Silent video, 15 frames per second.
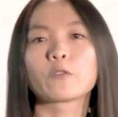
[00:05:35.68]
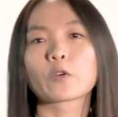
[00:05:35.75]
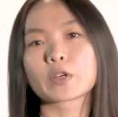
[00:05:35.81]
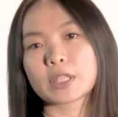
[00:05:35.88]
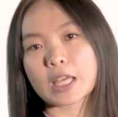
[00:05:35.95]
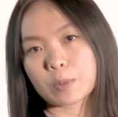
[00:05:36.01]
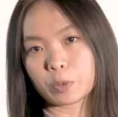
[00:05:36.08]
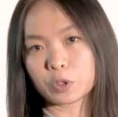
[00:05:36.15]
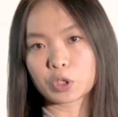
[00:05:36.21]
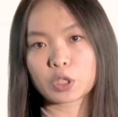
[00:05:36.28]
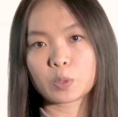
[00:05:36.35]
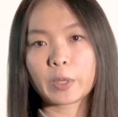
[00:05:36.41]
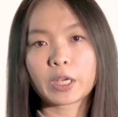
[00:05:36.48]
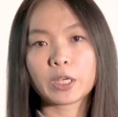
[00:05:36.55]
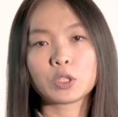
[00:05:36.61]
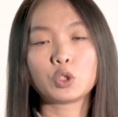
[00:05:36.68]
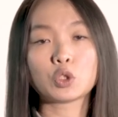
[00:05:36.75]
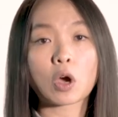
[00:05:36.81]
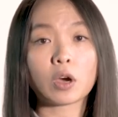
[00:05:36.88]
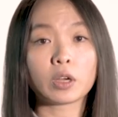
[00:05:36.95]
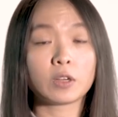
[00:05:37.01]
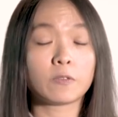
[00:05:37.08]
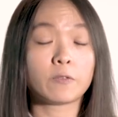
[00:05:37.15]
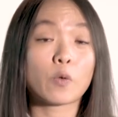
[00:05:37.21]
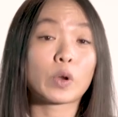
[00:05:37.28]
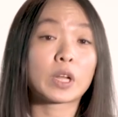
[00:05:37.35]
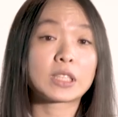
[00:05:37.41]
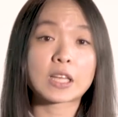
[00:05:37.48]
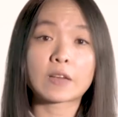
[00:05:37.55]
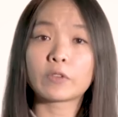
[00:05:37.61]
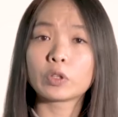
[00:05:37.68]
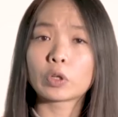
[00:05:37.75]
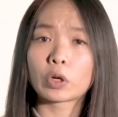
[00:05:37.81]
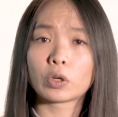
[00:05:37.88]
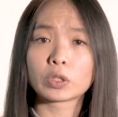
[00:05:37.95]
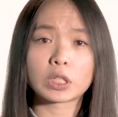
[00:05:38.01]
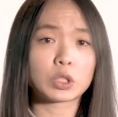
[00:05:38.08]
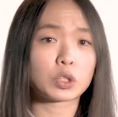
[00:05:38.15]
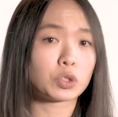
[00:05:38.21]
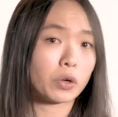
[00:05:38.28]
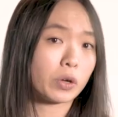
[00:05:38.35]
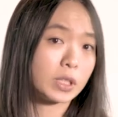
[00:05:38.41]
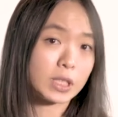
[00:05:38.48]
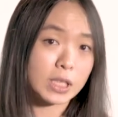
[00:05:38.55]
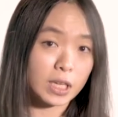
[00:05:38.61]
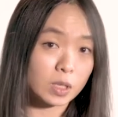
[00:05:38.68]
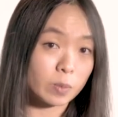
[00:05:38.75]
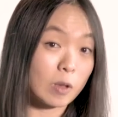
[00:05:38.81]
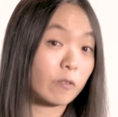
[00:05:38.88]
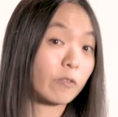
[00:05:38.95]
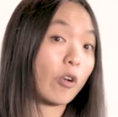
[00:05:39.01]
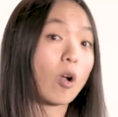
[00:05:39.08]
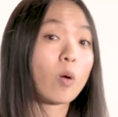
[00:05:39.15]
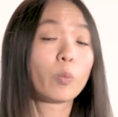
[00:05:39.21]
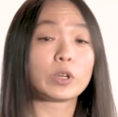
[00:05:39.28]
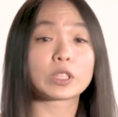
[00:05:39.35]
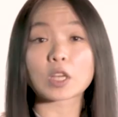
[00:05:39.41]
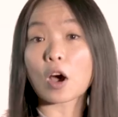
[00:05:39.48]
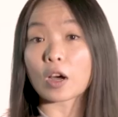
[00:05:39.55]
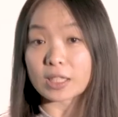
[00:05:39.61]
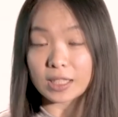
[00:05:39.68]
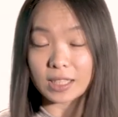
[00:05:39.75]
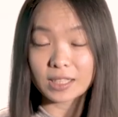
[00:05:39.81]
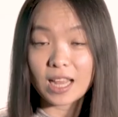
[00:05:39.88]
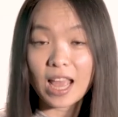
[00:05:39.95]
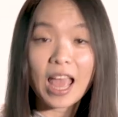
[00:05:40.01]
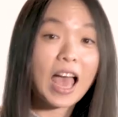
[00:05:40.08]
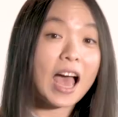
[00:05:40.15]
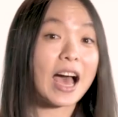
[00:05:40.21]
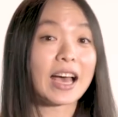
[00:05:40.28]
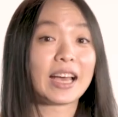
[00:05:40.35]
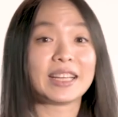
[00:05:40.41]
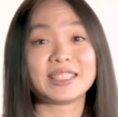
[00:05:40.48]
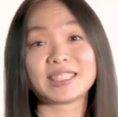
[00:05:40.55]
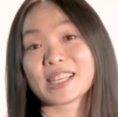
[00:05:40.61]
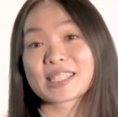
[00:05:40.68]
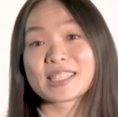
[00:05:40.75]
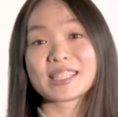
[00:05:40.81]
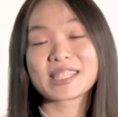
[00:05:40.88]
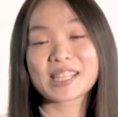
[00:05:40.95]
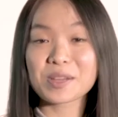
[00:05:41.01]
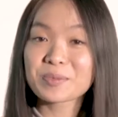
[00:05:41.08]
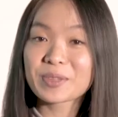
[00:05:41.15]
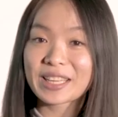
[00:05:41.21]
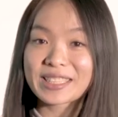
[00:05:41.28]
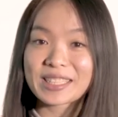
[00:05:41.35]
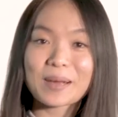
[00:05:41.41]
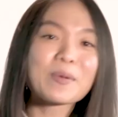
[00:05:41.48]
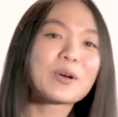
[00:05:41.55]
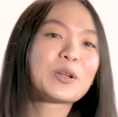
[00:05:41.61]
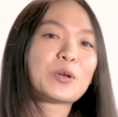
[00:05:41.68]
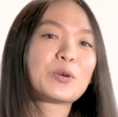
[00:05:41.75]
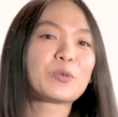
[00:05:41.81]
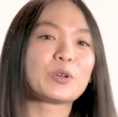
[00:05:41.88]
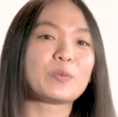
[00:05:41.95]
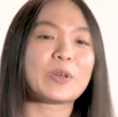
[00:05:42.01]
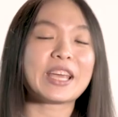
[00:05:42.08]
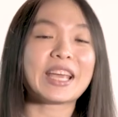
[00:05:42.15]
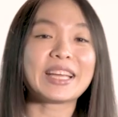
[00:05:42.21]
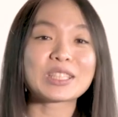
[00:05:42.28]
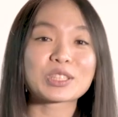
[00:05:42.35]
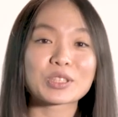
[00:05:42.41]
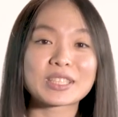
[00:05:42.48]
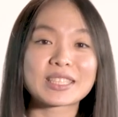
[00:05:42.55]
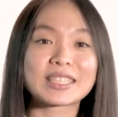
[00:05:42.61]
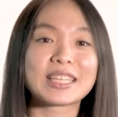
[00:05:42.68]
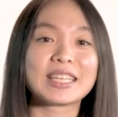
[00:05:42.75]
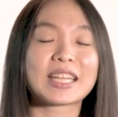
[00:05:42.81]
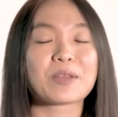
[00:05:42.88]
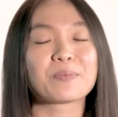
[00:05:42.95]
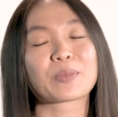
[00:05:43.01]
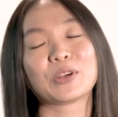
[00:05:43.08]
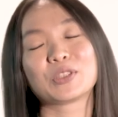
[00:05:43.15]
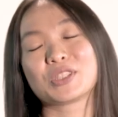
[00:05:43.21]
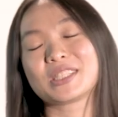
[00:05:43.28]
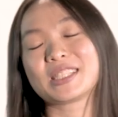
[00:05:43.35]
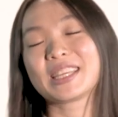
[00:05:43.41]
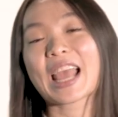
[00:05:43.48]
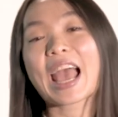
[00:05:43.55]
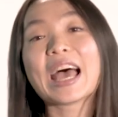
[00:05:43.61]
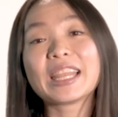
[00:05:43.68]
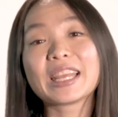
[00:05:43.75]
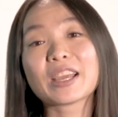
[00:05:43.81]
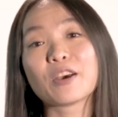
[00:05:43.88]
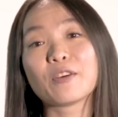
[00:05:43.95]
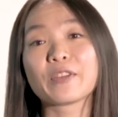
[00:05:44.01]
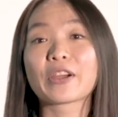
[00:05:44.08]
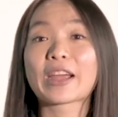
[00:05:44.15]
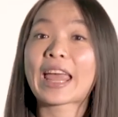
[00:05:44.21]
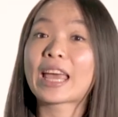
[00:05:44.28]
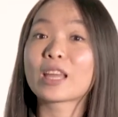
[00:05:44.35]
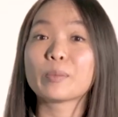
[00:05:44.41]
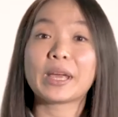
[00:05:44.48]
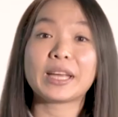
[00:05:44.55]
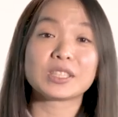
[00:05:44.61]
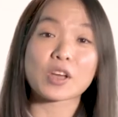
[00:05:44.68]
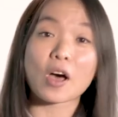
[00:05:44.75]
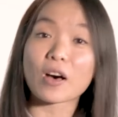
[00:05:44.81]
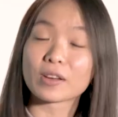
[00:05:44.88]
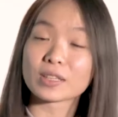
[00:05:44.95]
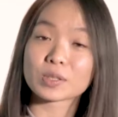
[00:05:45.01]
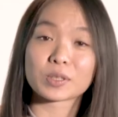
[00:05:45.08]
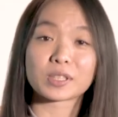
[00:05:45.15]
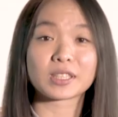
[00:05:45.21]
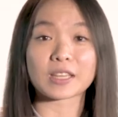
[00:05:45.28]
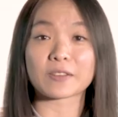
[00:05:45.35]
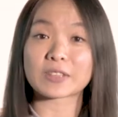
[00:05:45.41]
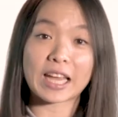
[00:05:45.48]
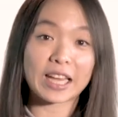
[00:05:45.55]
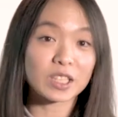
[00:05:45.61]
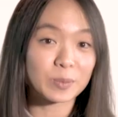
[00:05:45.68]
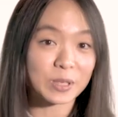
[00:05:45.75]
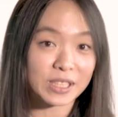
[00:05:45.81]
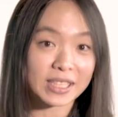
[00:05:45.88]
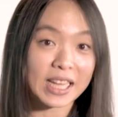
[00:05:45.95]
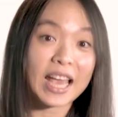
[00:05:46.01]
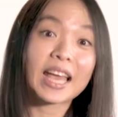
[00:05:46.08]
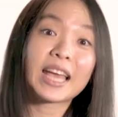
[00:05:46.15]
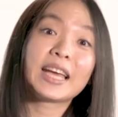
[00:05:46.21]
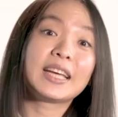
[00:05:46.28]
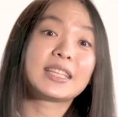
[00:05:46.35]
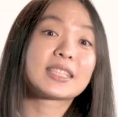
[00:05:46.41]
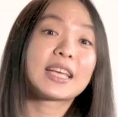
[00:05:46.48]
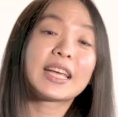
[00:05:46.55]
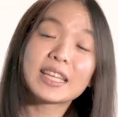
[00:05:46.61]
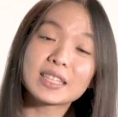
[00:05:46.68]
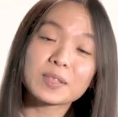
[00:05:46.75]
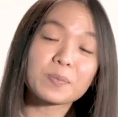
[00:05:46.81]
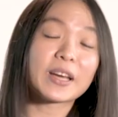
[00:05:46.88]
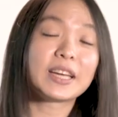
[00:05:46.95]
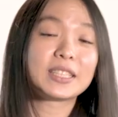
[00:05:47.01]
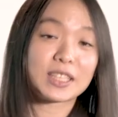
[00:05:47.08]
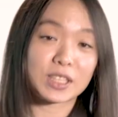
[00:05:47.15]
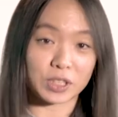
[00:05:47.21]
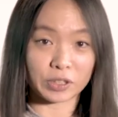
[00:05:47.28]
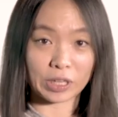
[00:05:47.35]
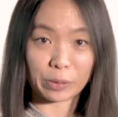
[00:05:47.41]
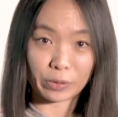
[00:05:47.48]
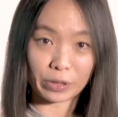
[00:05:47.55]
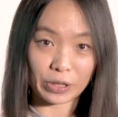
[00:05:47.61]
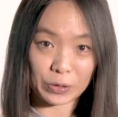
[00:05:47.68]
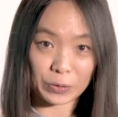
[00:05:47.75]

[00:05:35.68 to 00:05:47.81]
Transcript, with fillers: for example, just because John, a 47-year-old insurance salesman from Wisconsin, uh, doesn't seem like someone who would be interested in purchasing any of your handmade dolls or stuffed animals, his kids might disagree with